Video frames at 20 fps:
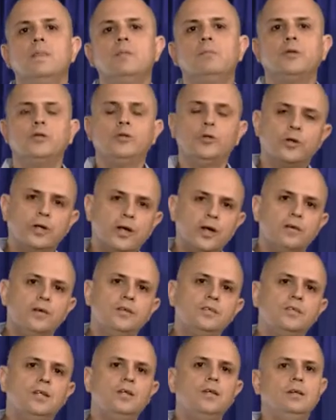But you're
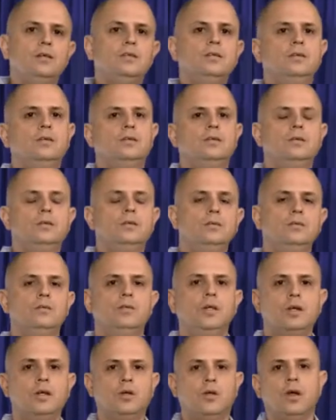guaranteed
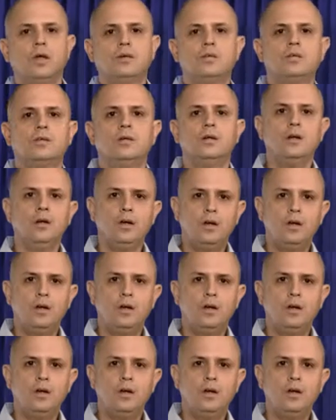data loss.